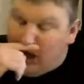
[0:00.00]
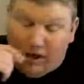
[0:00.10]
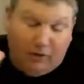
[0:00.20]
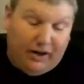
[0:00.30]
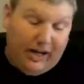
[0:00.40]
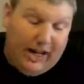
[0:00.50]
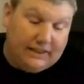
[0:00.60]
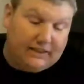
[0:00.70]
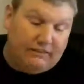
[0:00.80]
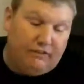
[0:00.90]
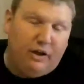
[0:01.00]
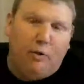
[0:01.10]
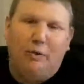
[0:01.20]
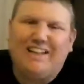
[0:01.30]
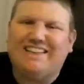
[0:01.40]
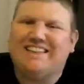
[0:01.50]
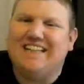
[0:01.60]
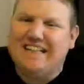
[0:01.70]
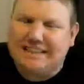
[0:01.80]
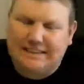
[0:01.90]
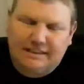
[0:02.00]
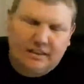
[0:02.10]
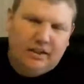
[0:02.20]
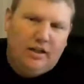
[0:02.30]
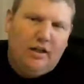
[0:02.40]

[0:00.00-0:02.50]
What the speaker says: All right, XFL Week 6.